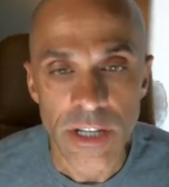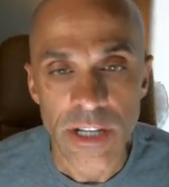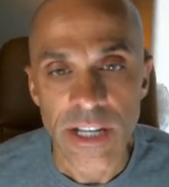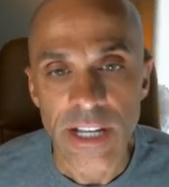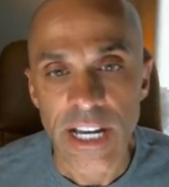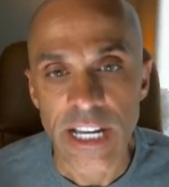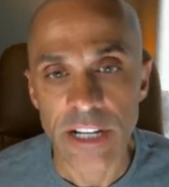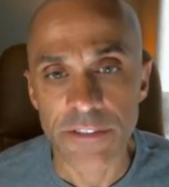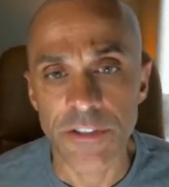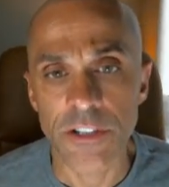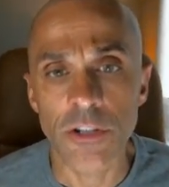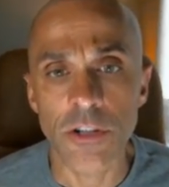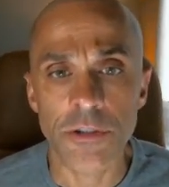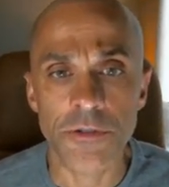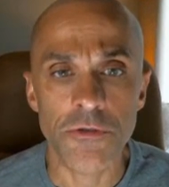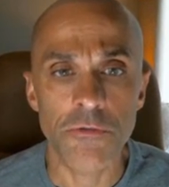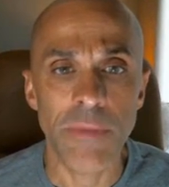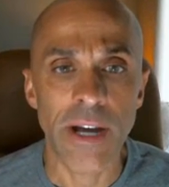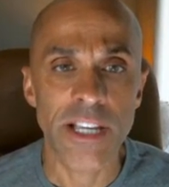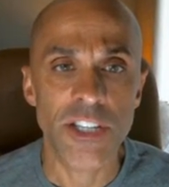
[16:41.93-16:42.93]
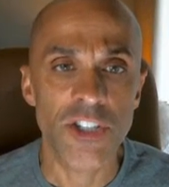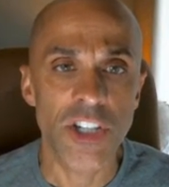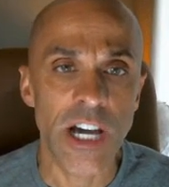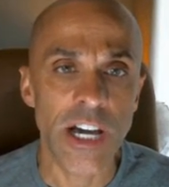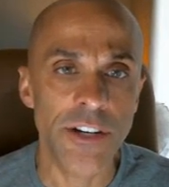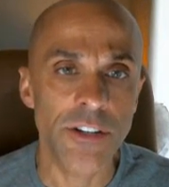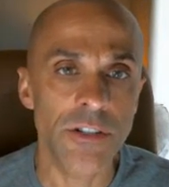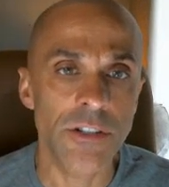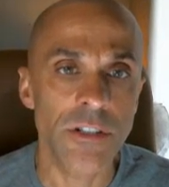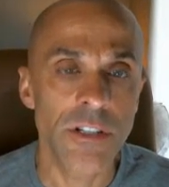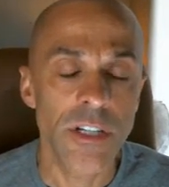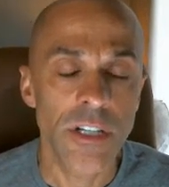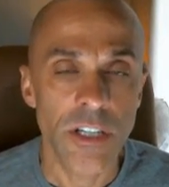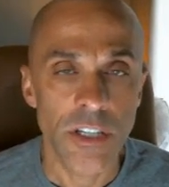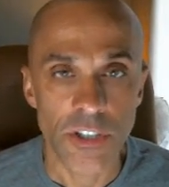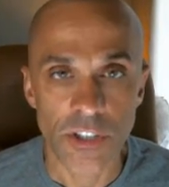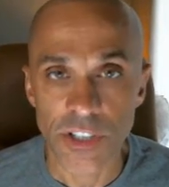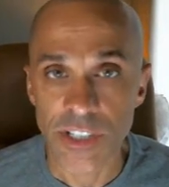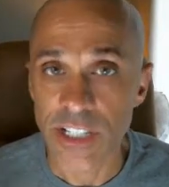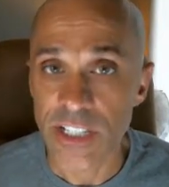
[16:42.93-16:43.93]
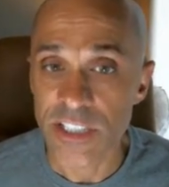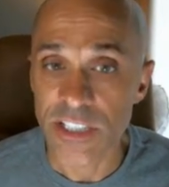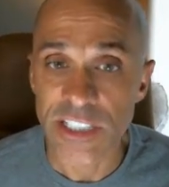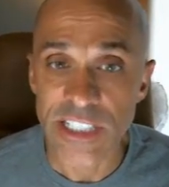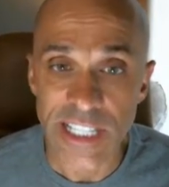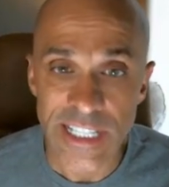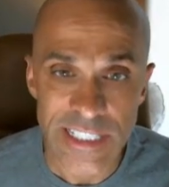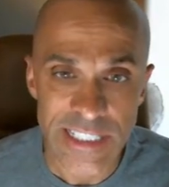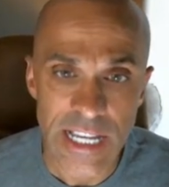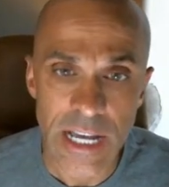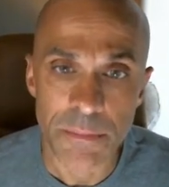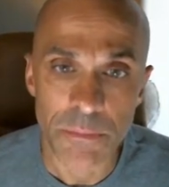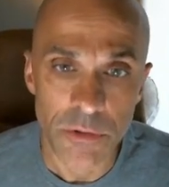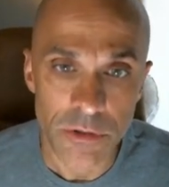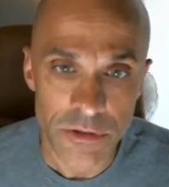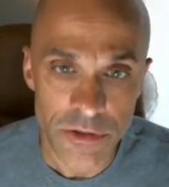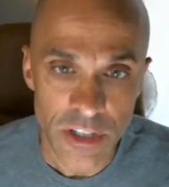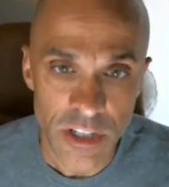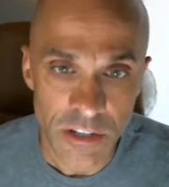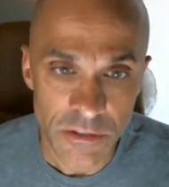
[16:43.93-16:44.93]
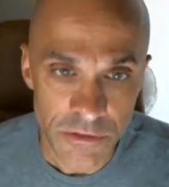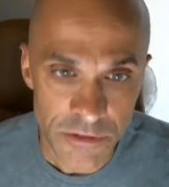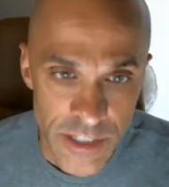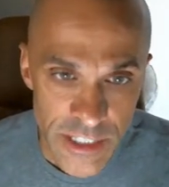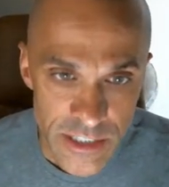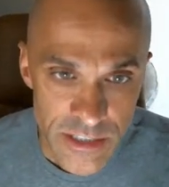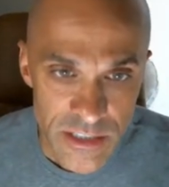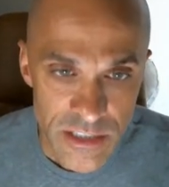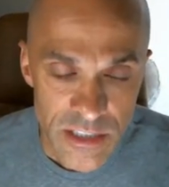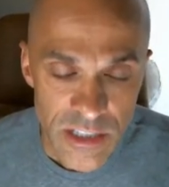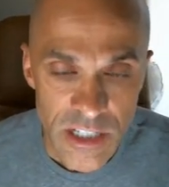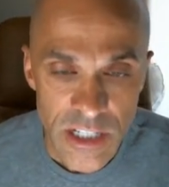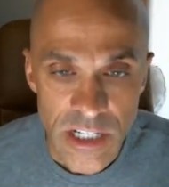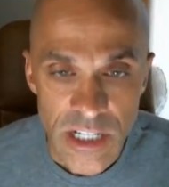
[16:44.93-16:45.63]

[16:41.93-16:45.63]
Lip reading: And if you look through my channel, you're going to see examples of this.